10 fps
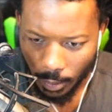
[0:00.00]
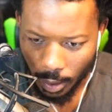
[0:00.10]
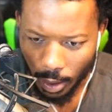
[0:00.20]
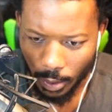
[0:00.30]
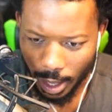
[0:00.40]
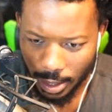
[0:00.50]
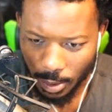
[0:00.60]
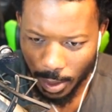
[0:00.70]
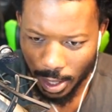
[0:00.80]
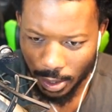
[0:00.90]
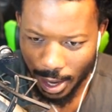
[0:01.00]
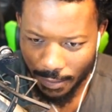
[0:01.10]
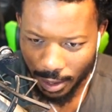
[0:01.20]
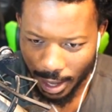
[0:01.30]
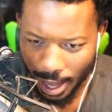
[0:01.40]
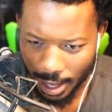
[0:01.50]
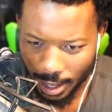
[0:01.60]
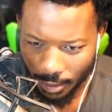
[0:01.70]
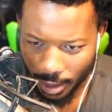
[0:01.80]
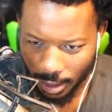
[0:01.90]
Okay, so we literally have to land
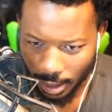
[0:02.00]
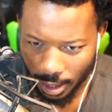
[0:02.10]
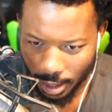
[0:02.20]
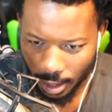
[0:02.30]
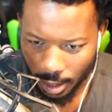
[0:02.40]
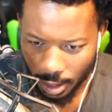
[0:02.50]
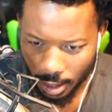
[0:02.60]
directly in here.